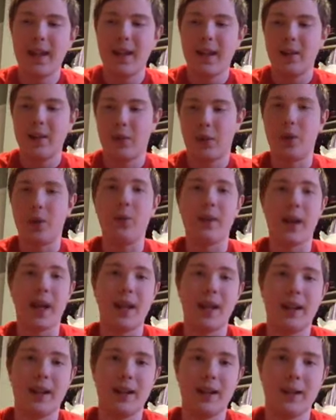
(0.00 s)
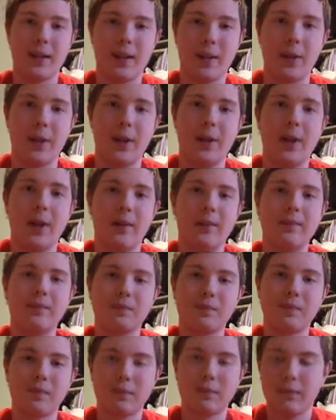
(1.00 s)
Well, who Ganon is, you, you know.
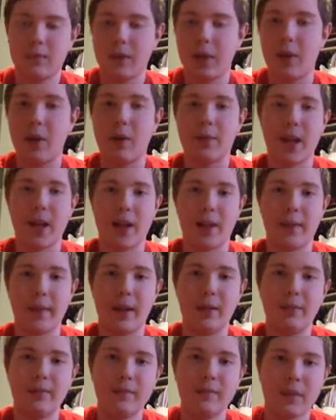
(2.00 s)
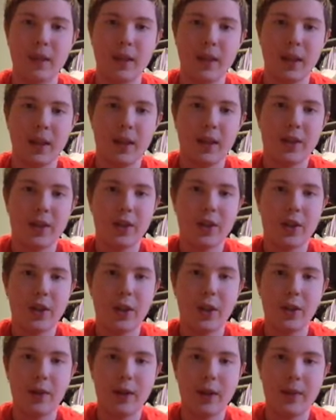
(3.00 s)
You know what I'm talking about.
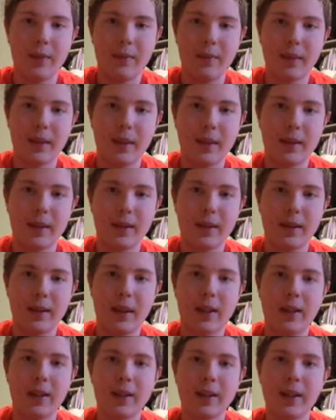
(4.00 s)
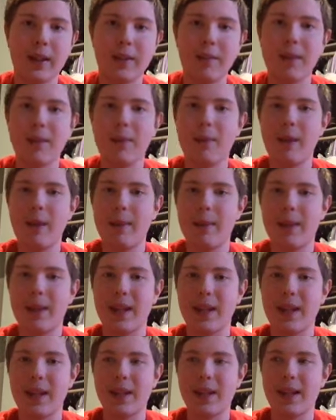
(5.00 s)
So um, uh, some people might be
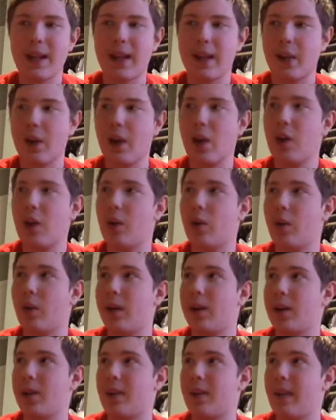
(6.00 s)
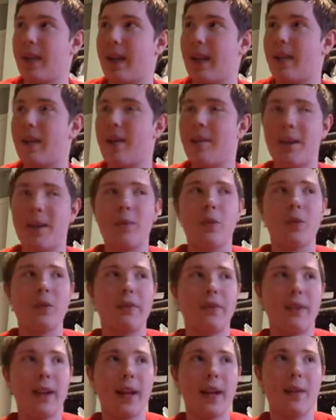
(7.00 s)
thinking then, oh, well, to make it a bit more
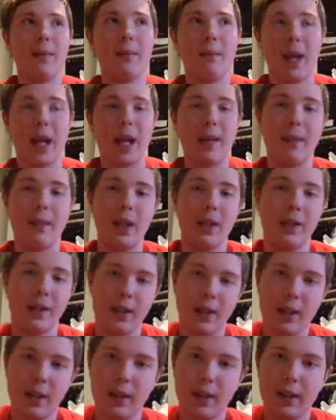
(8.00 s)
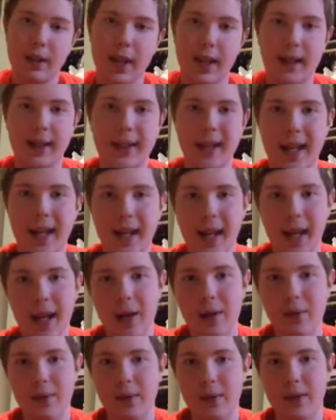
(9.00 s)
fair, maybe they could take
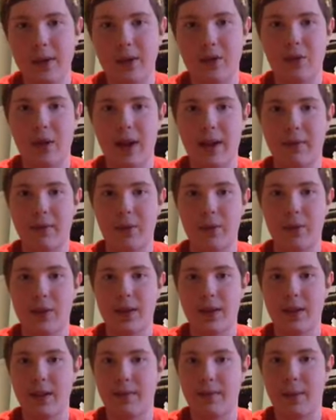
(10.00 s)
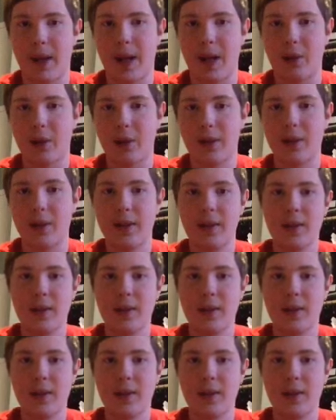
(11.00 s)
out the Triforce of Power,